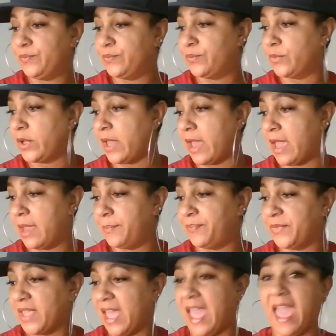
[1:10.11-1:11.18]
okay,
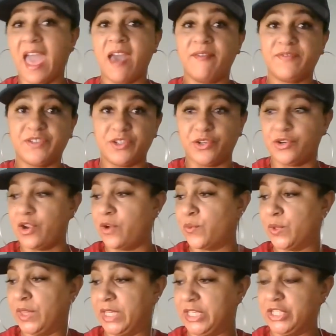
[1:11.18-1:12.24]
after a
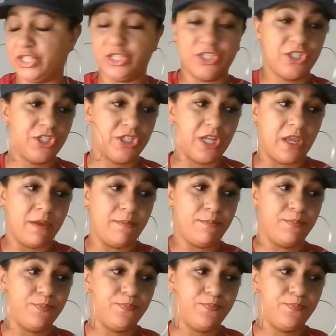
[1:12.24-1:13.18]
relationship.